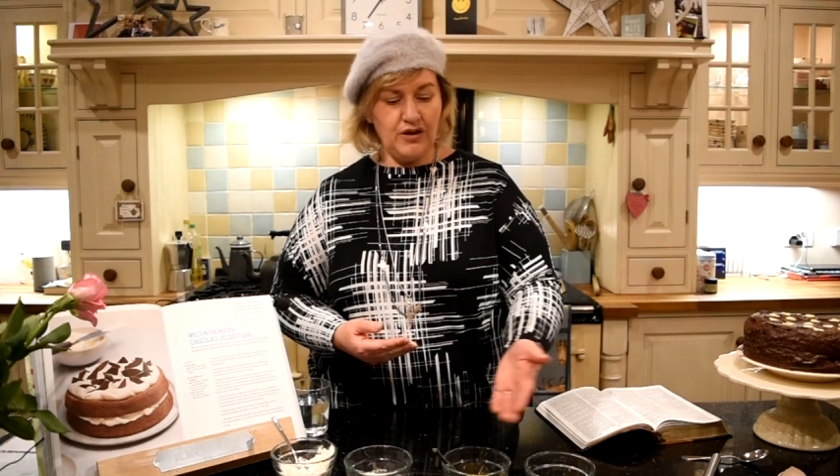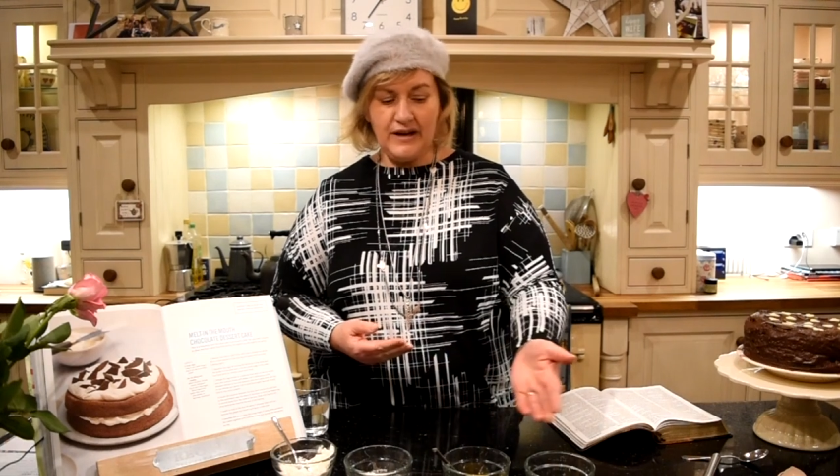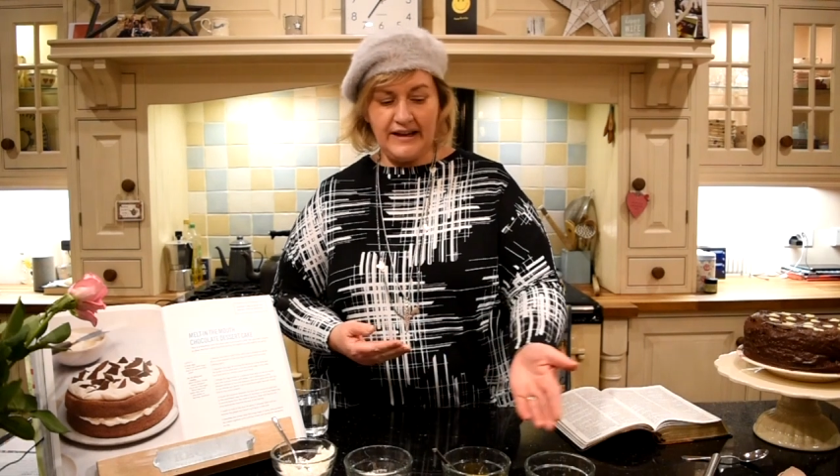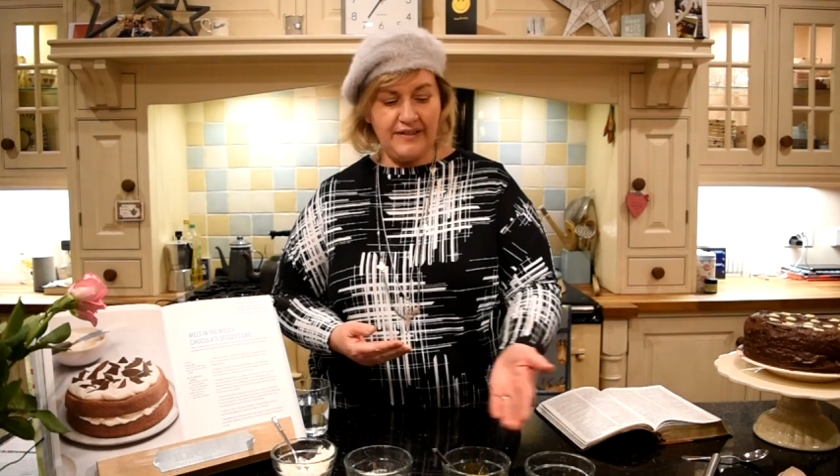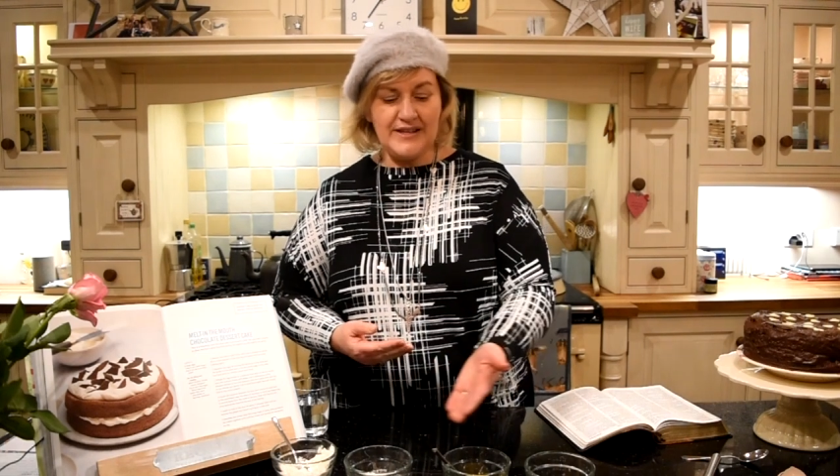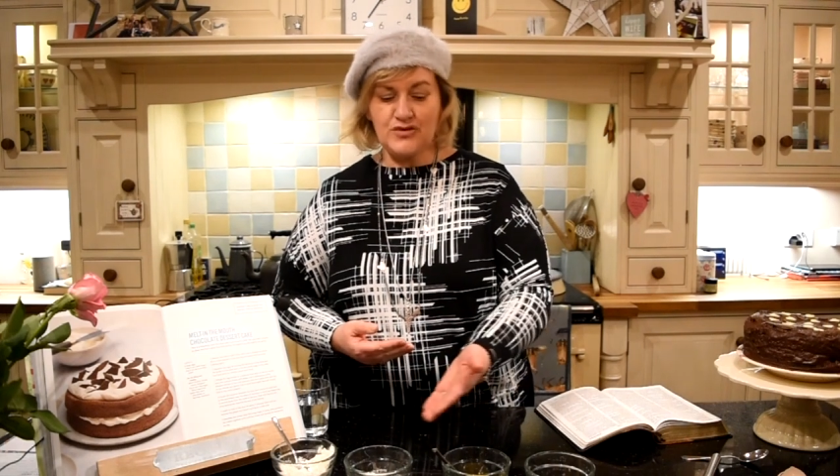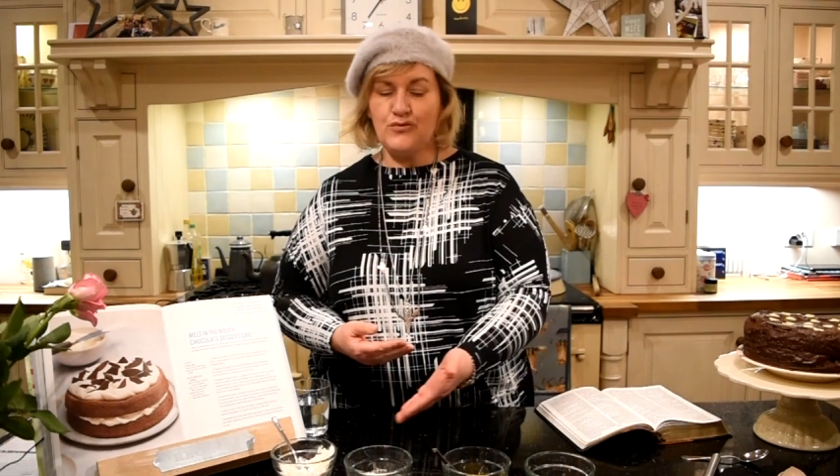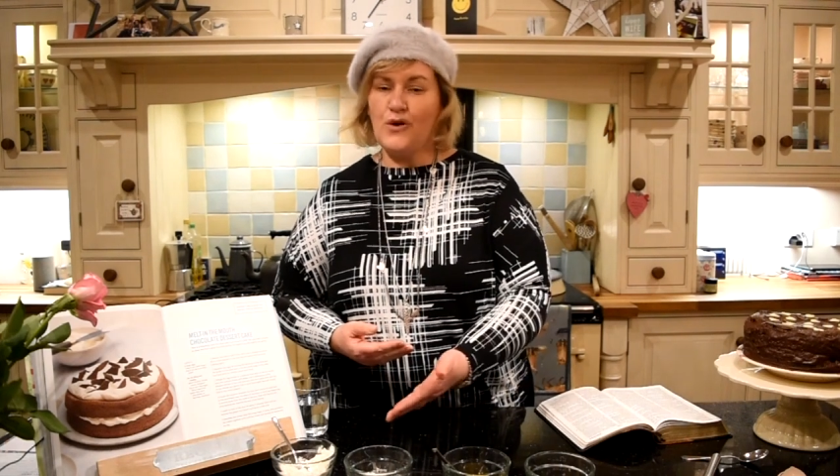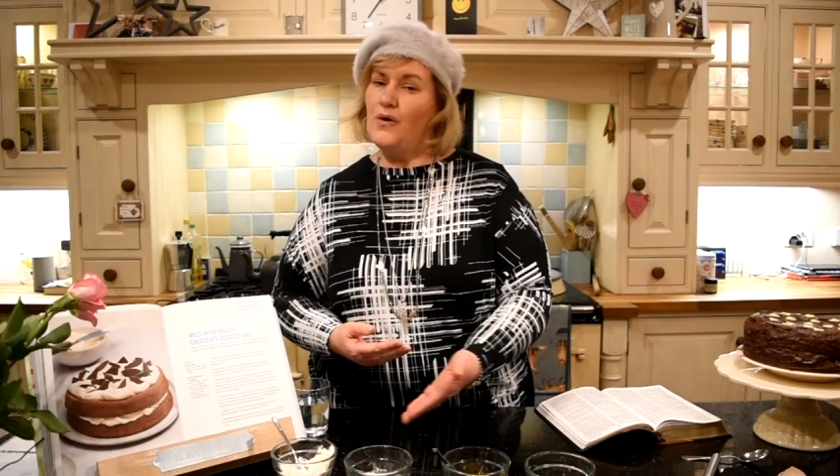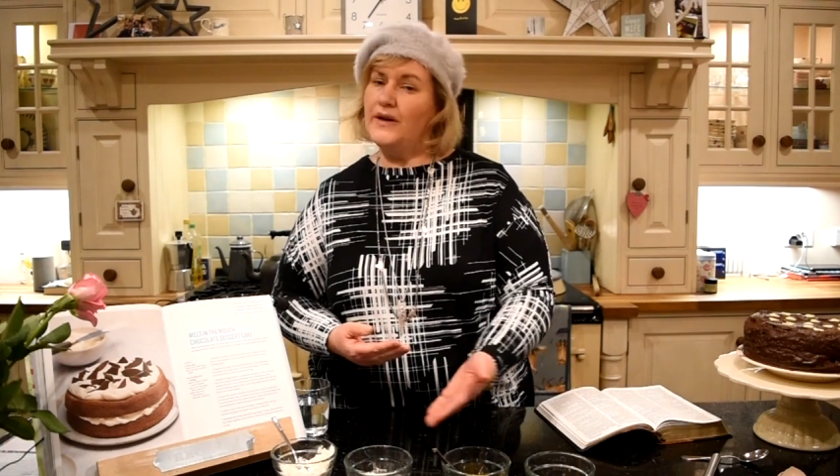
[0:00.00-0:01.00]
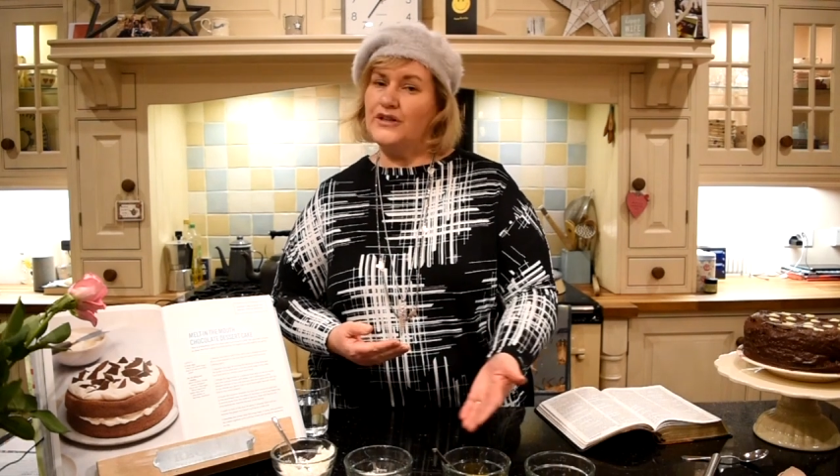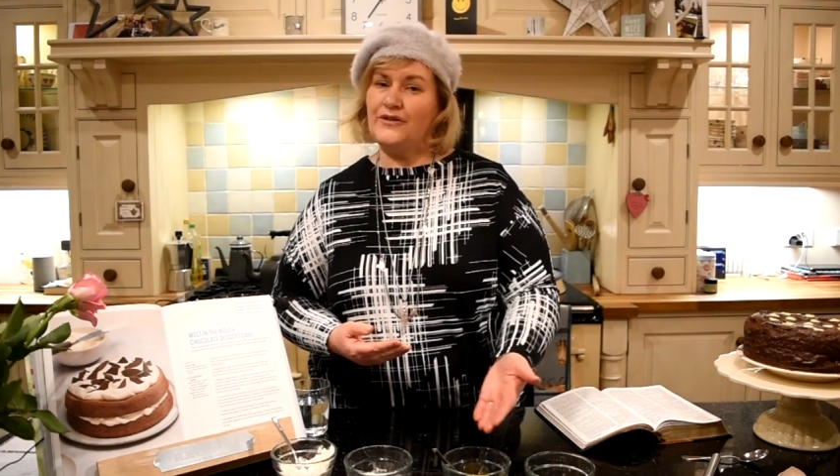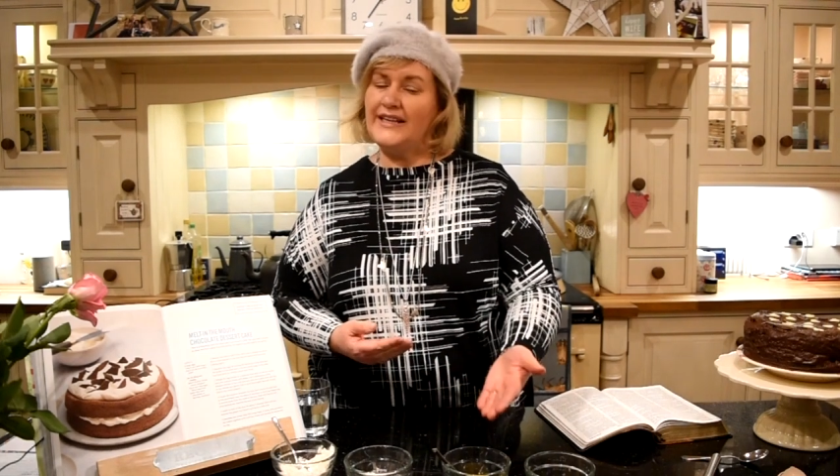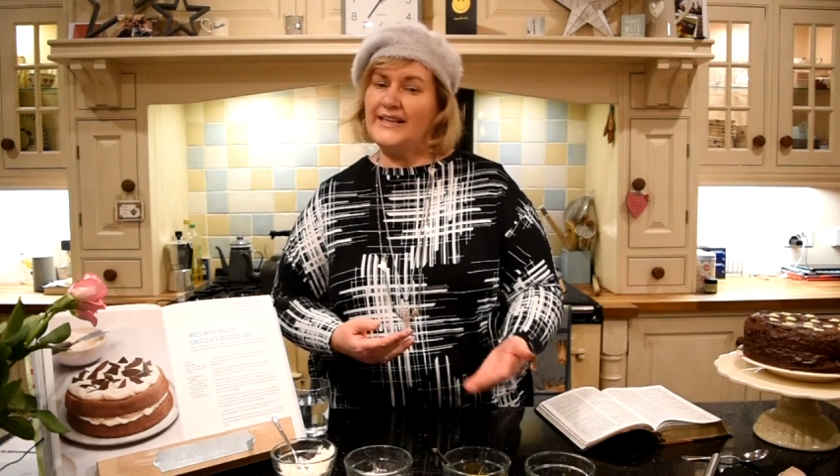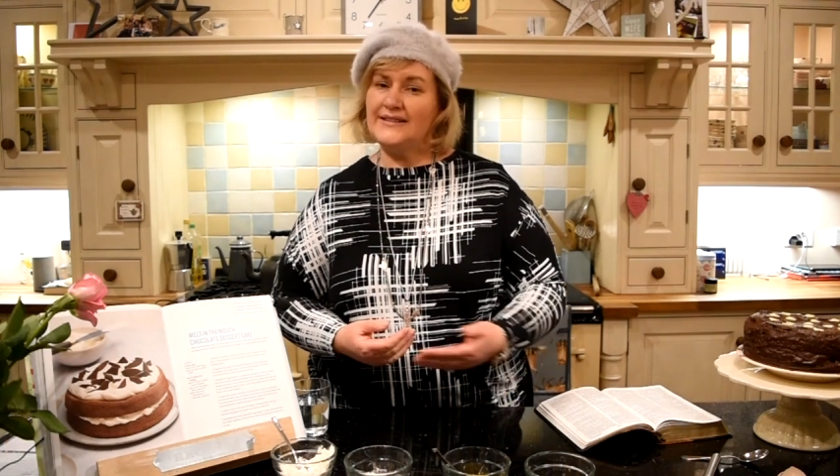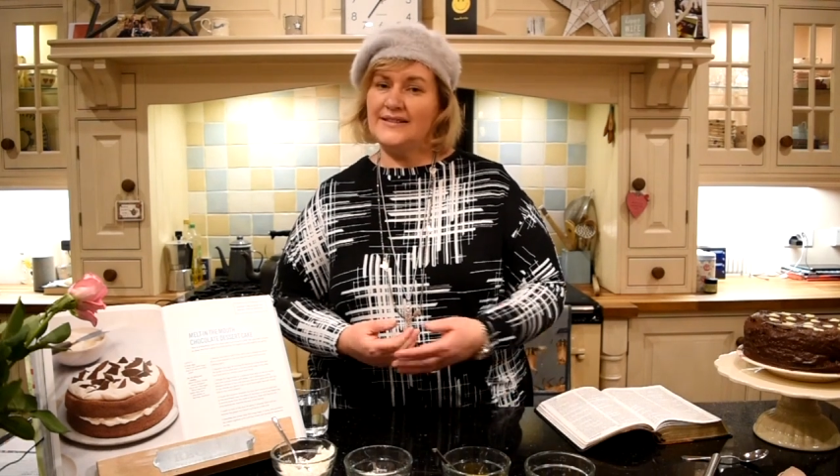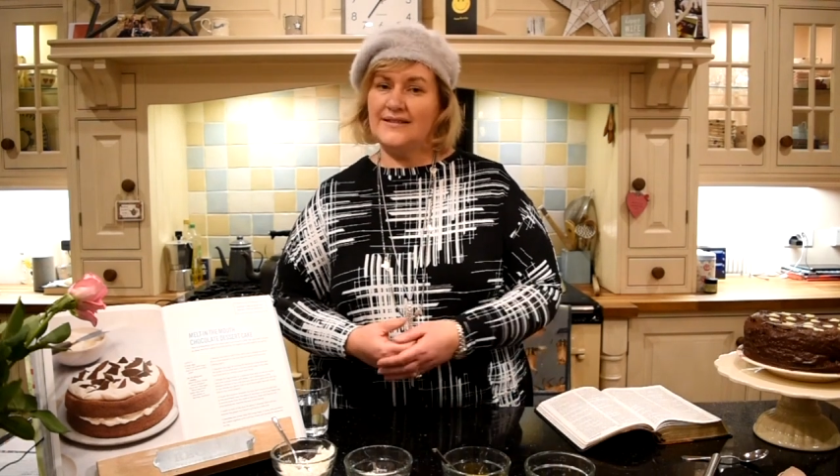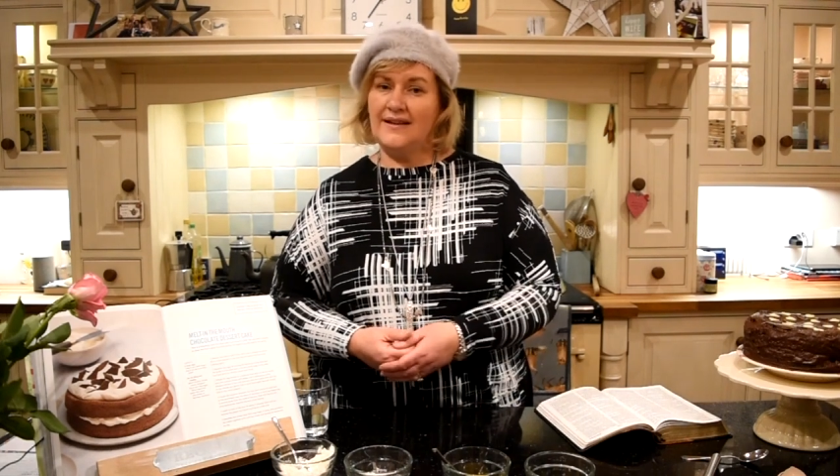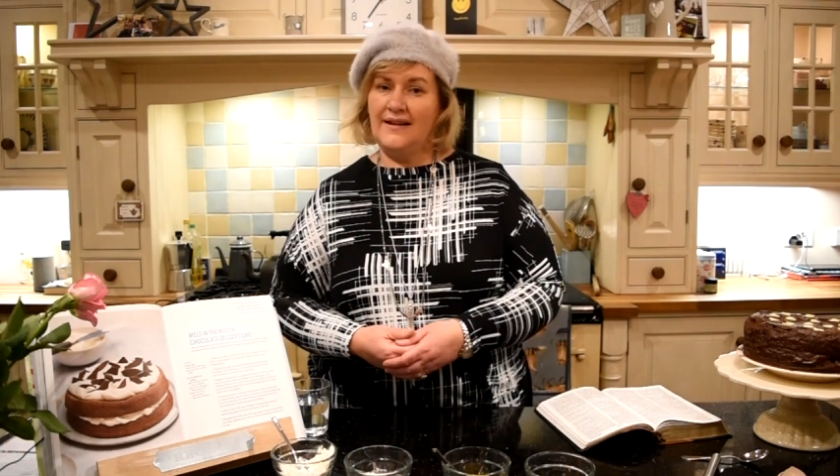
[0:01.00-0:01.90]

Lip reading: like these raw ingredients.